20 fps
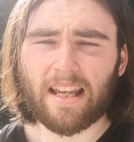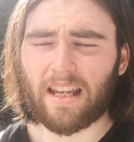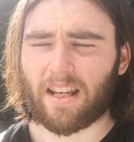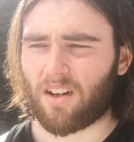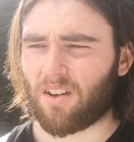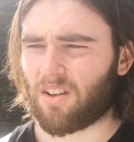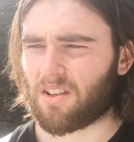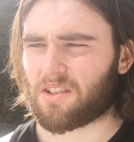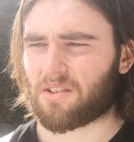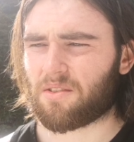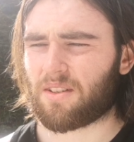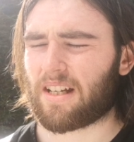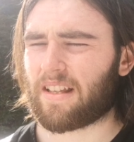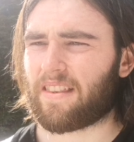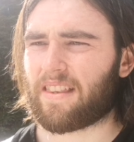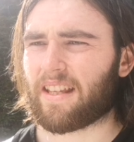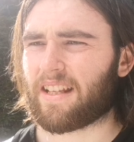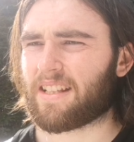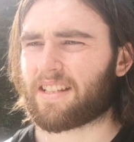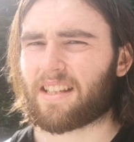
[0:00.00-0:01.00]
It also
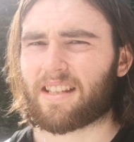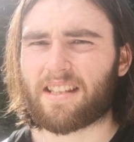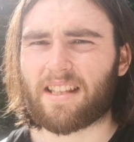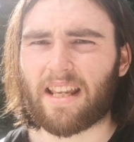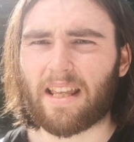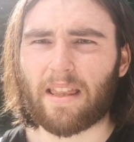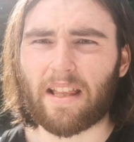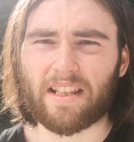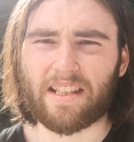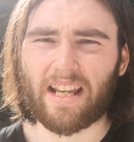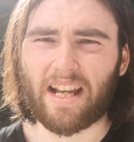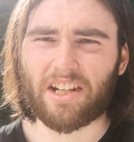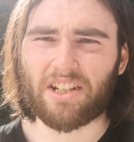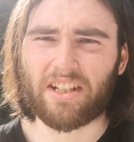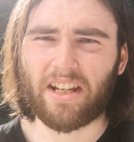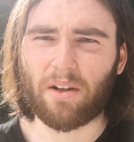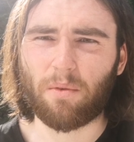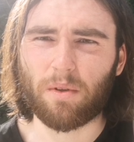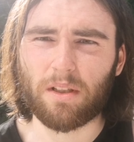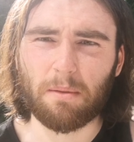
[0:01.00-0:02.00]
had things to say that Zack
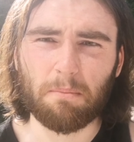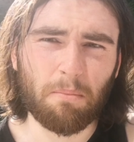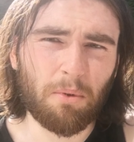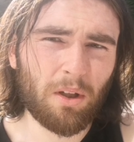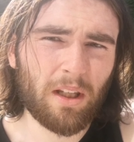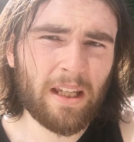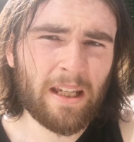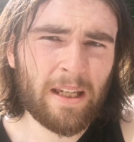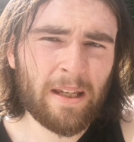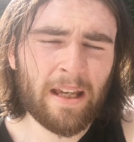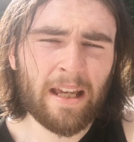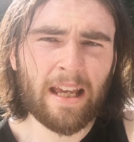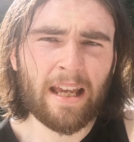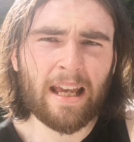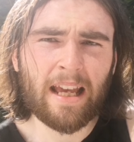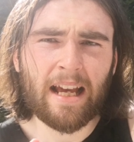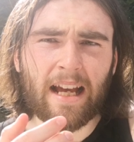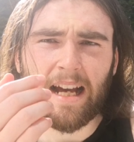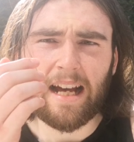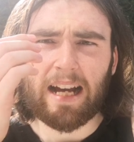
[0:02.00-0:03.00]
Snyder was a bully,
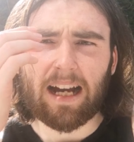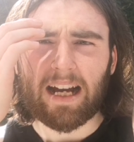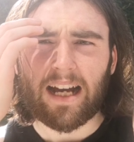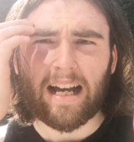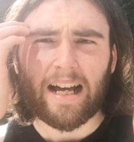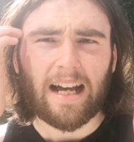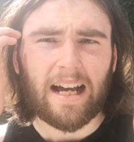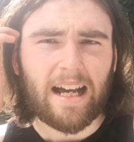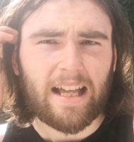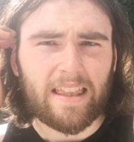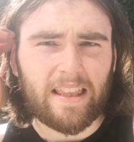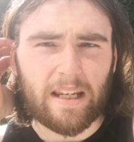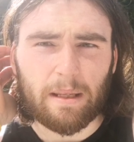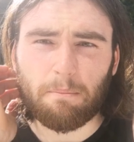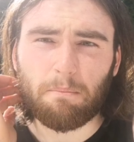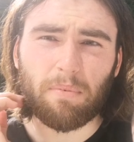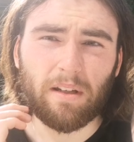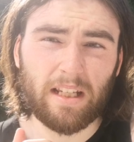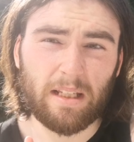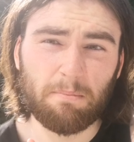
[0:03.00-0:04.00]
and that he,
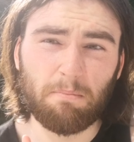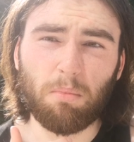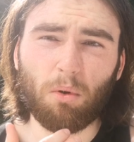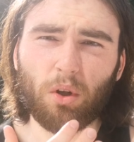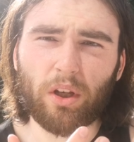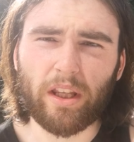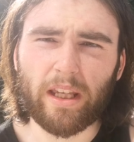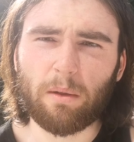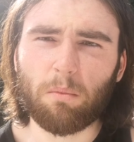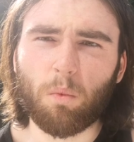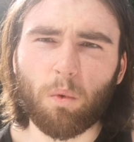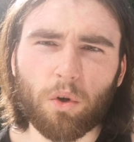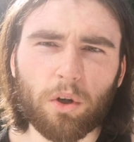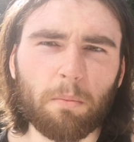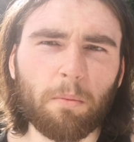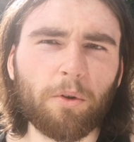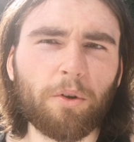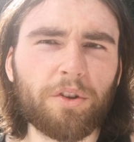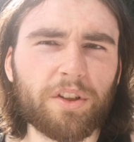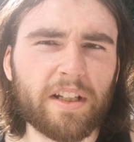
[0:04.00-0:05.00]
he's bullying Warner
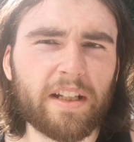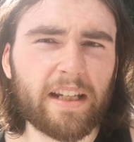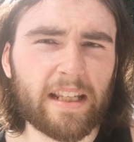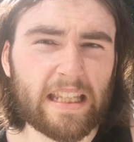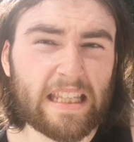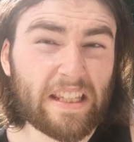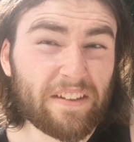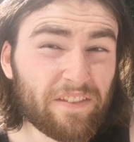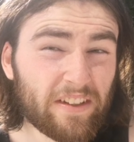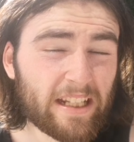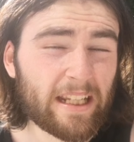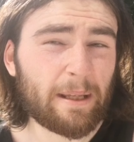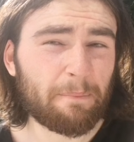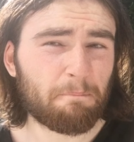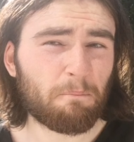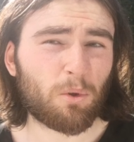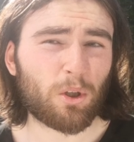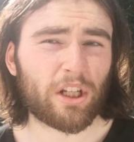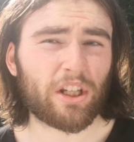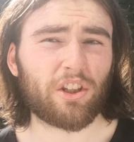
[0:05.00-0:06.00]
Brothers into giving him
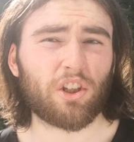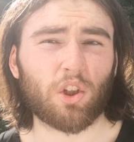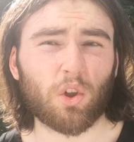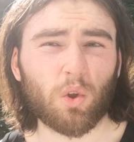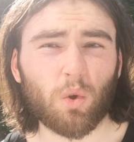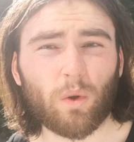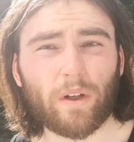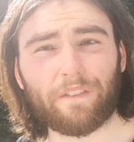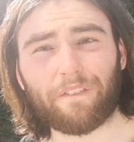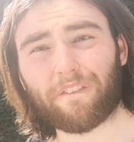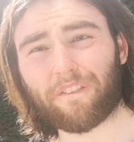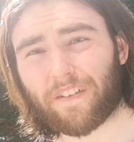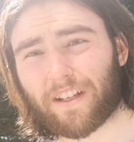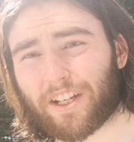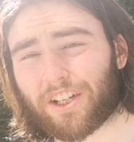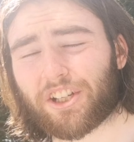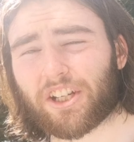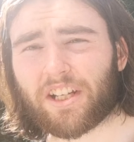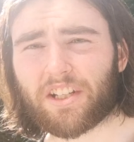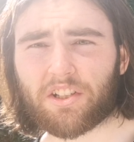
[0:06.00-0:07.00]
money to go and
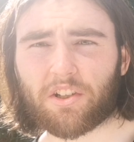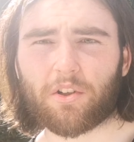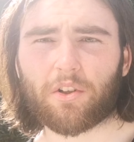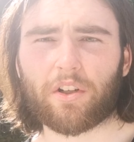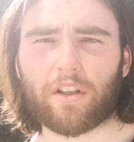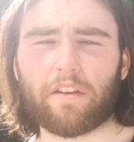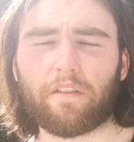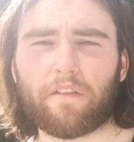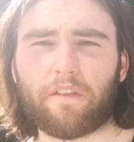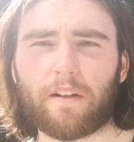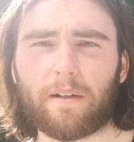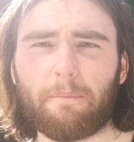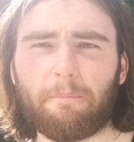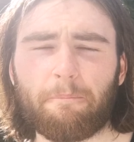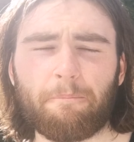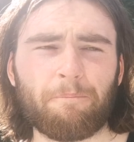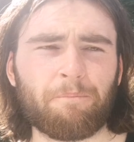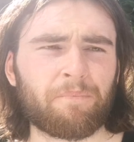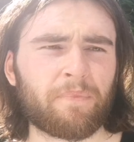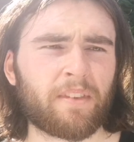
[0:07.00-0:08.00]
finish his cut of the film